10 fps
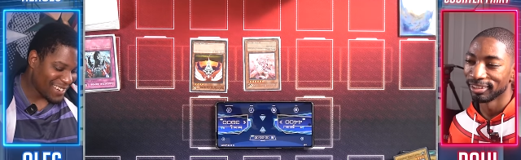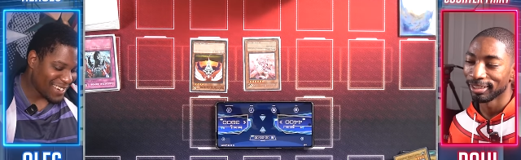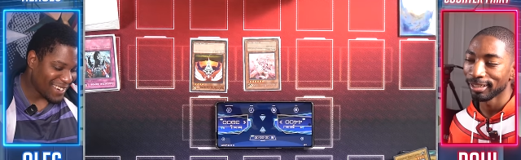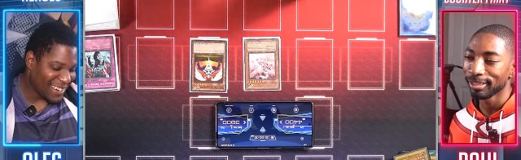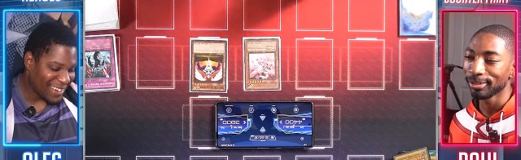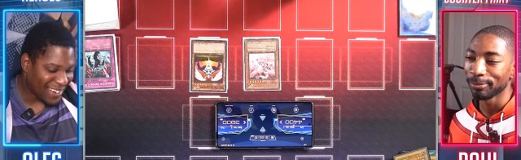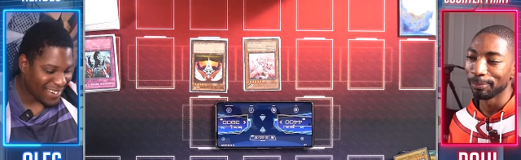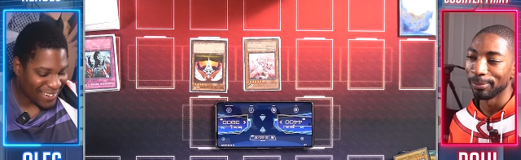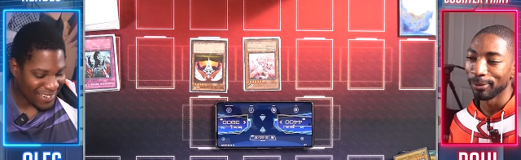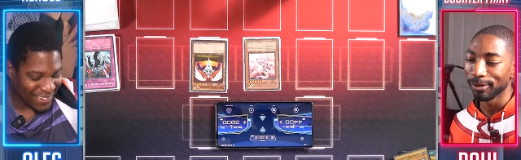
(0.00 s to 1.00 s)
Speaker 1: Oh
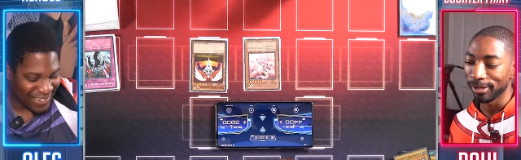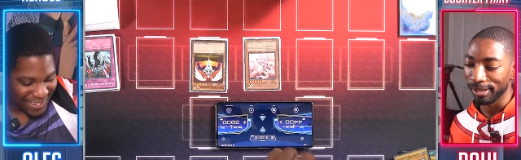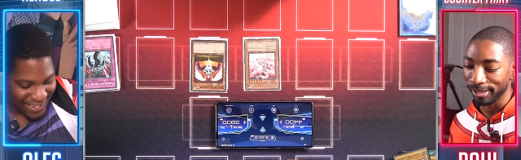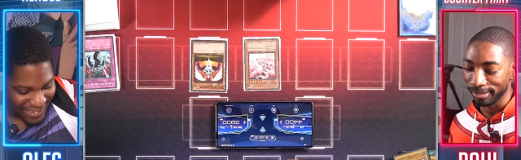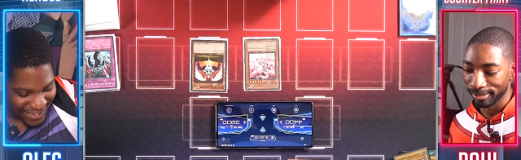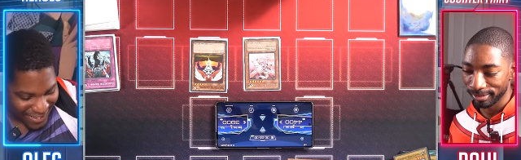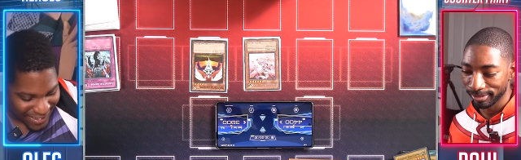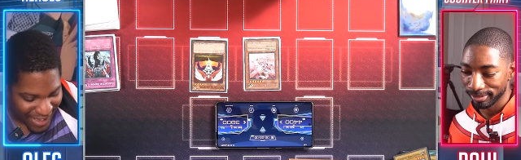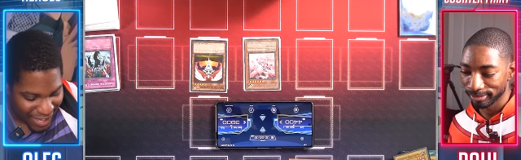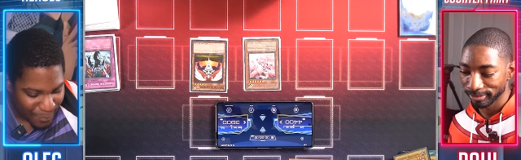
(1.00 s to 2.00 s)
boy.
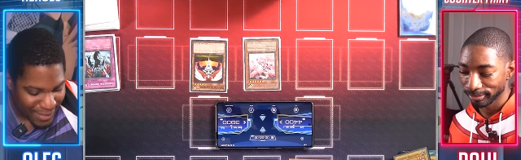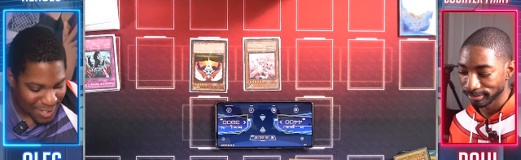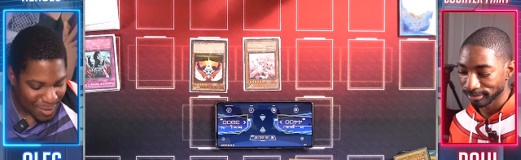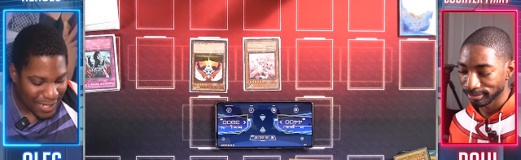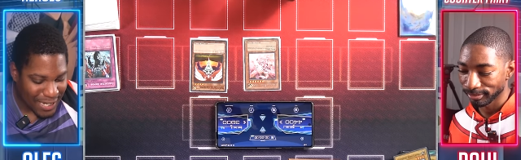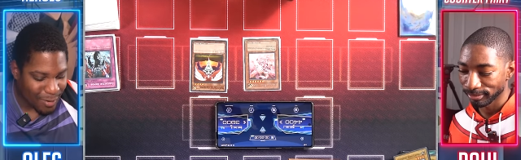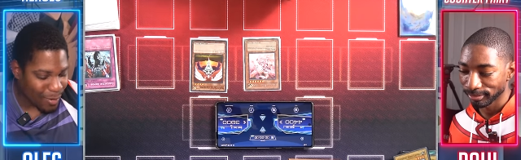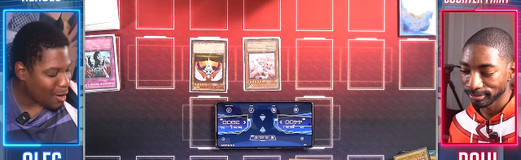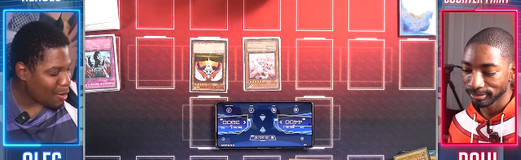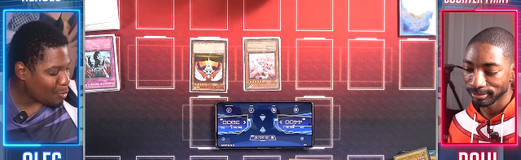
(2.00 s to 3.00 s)
Elemental
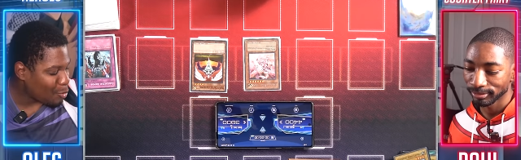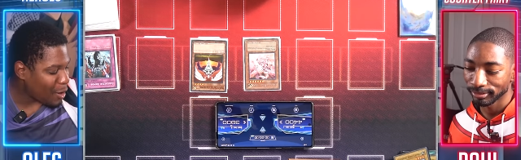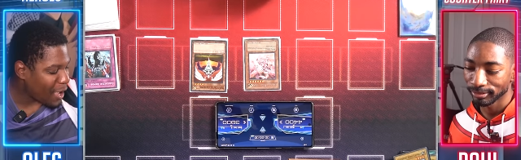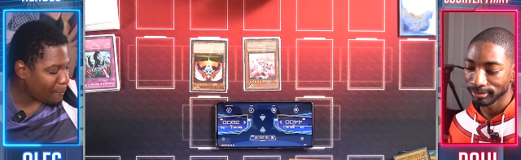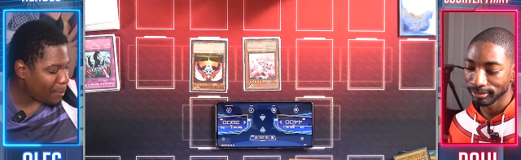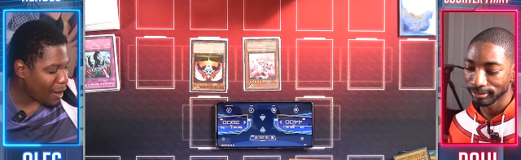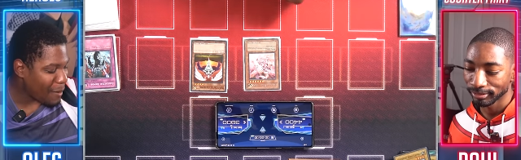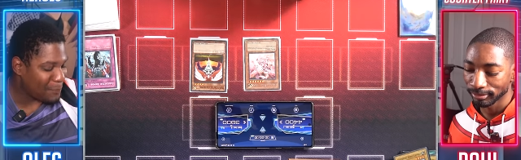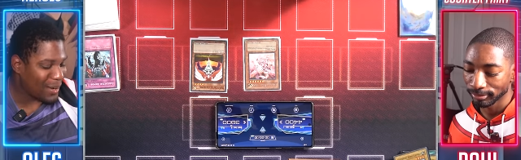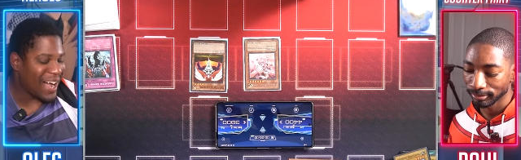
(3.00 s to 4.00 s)
Hero,
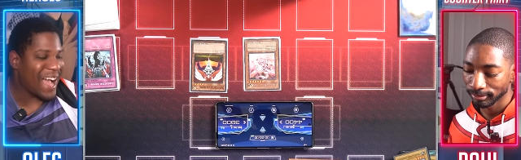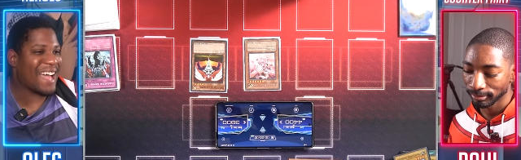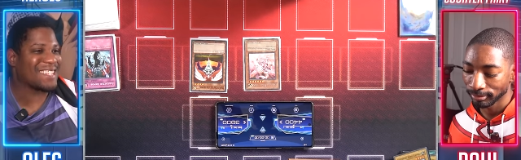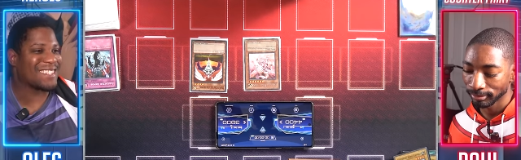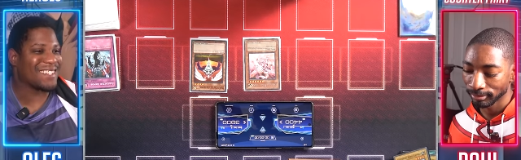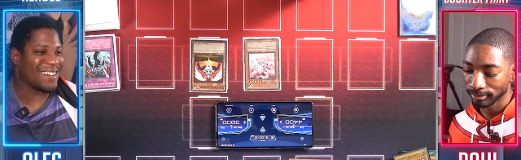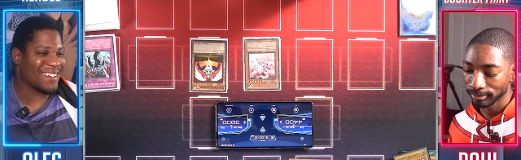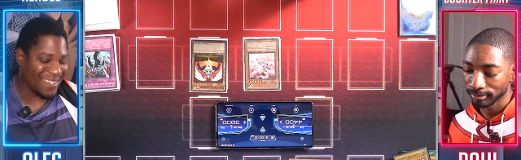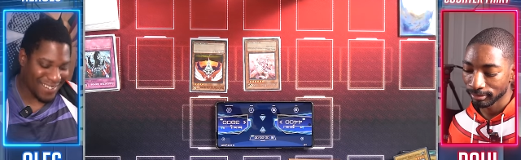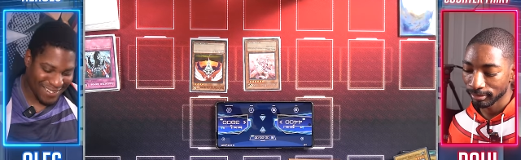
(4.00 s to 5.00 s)
Rampart,
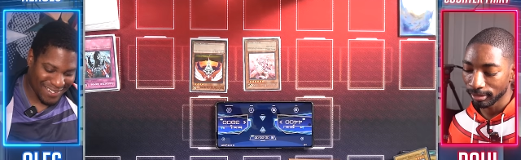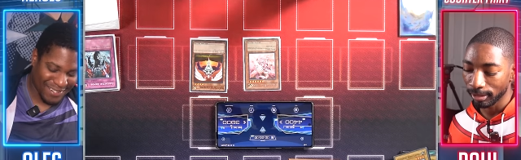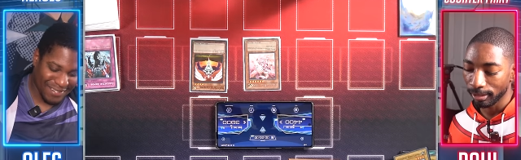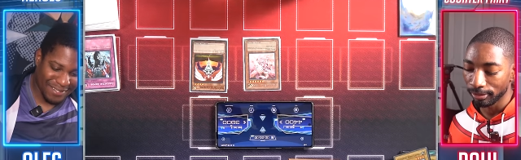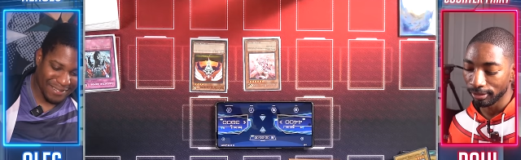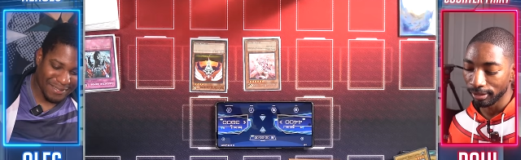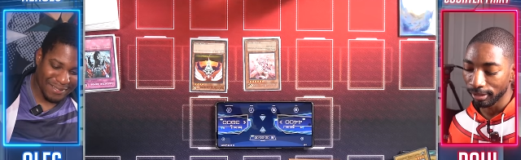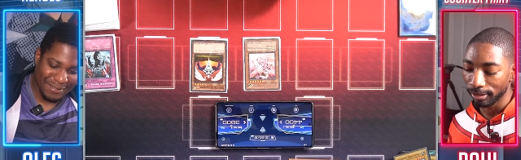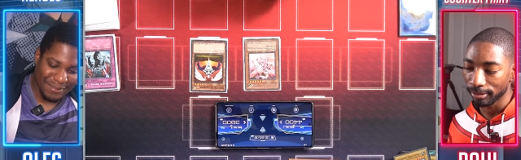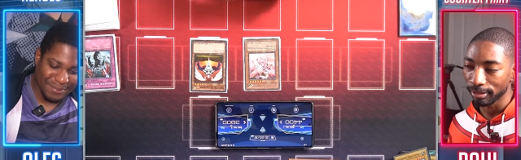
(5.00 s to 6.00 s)
Blaster.
Speaker 2: Oh
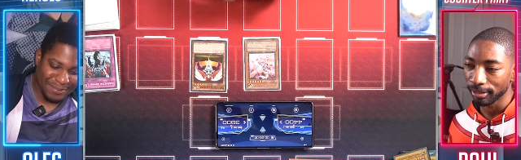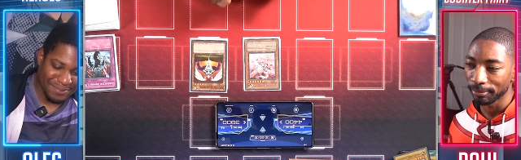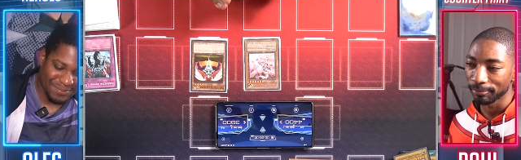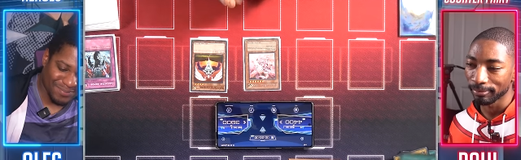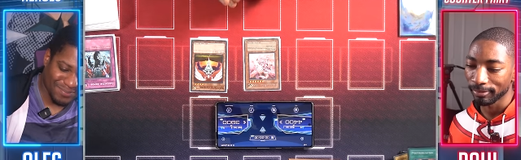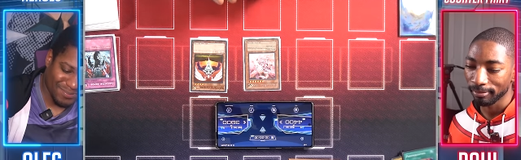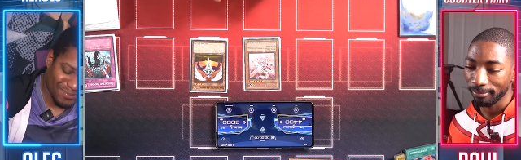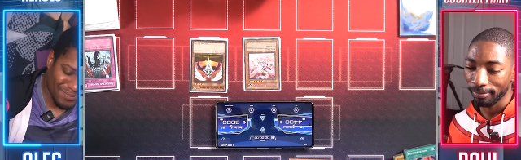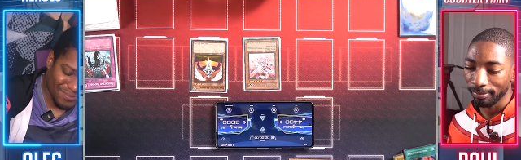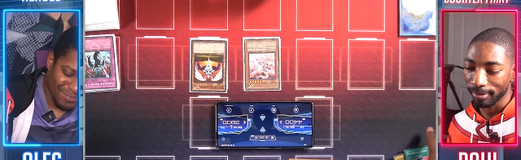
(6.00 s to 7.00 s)
dear, okay.
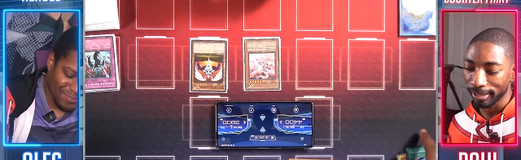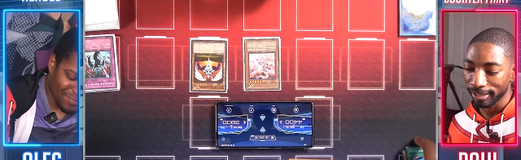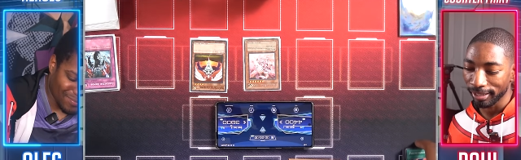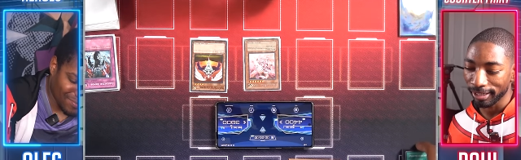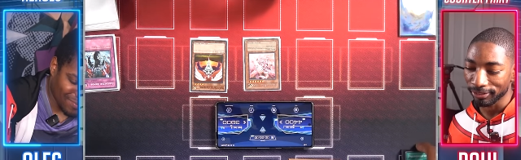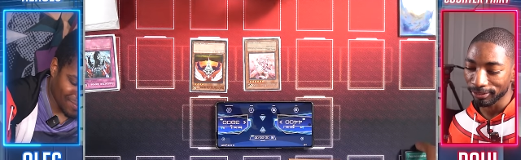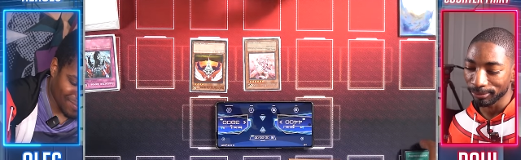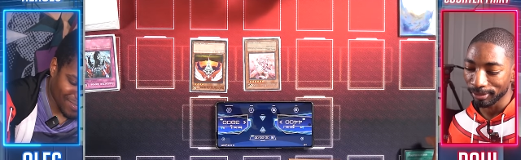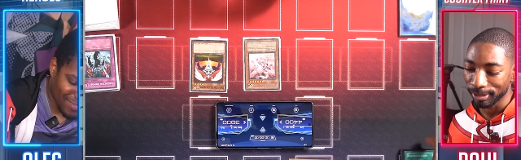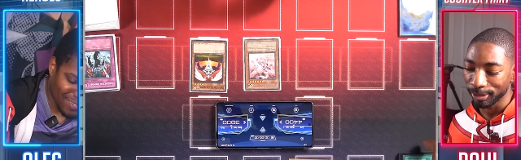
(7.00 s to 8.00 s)
I can't actually
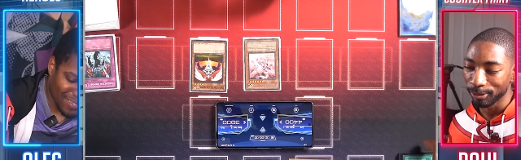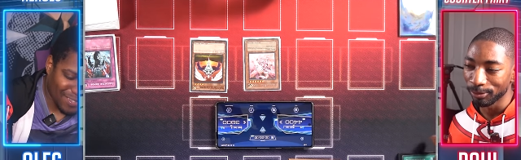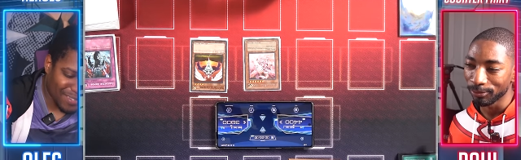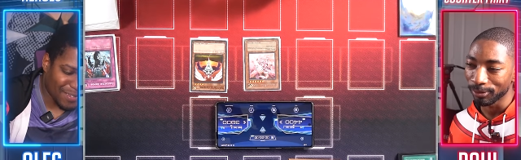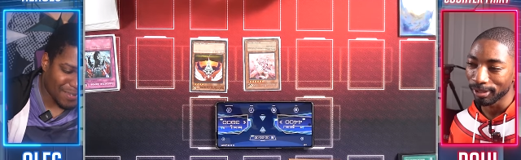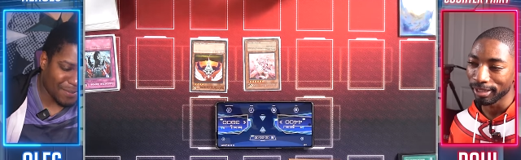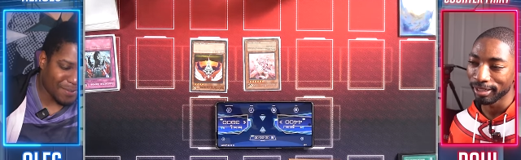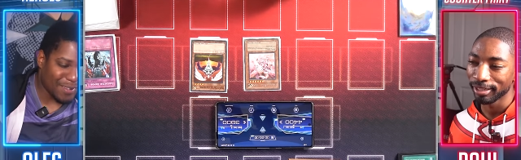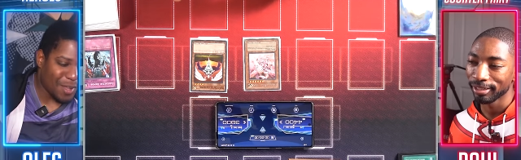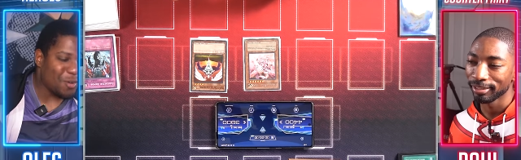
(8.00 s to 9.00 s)
swing over
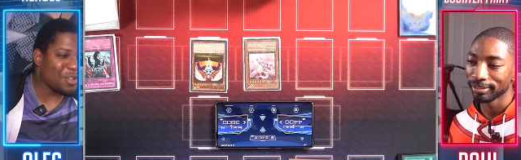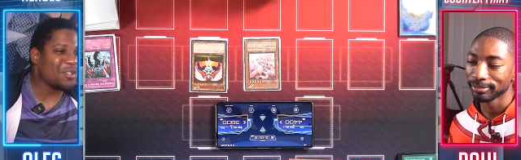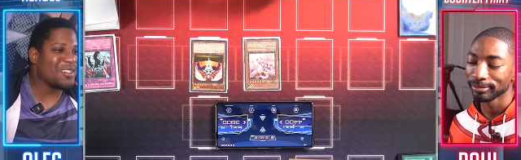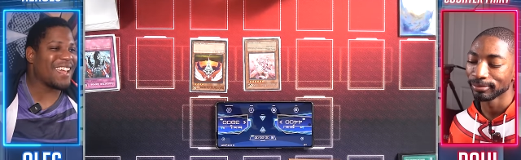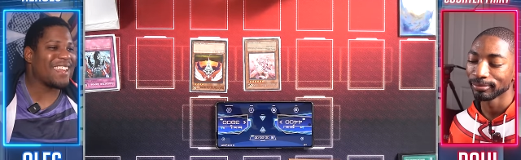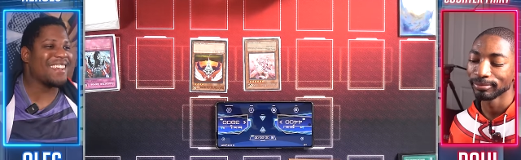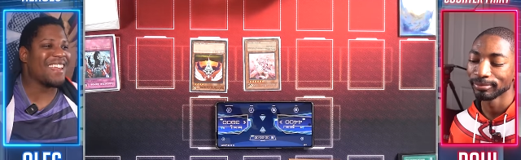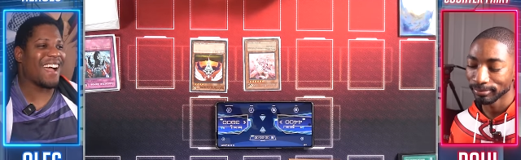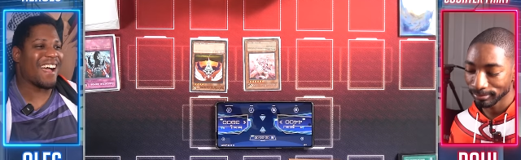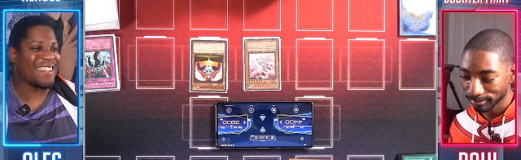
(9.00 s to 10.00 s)
it.
Speaker 1: No, you
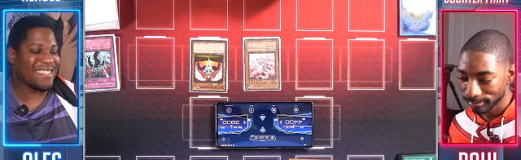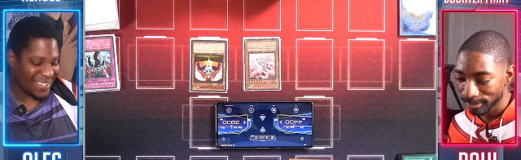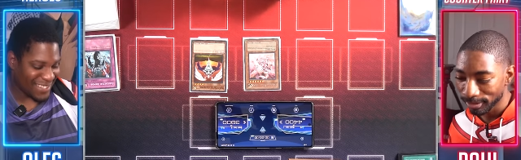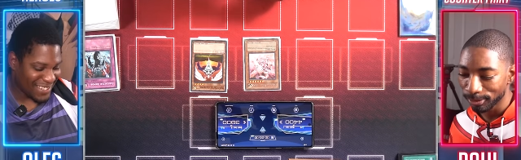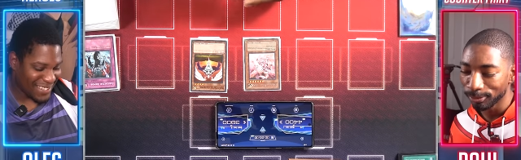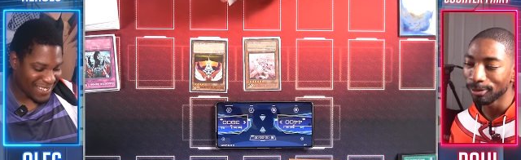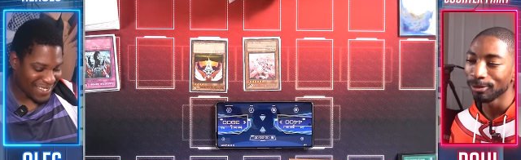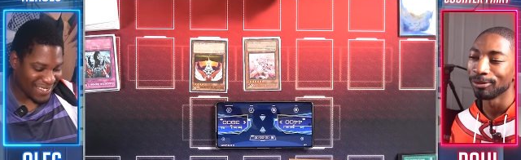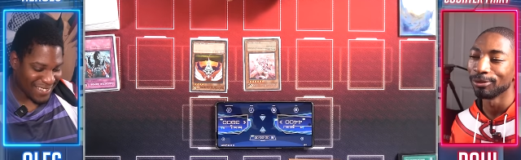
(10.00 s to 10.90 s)
cannot. Cool,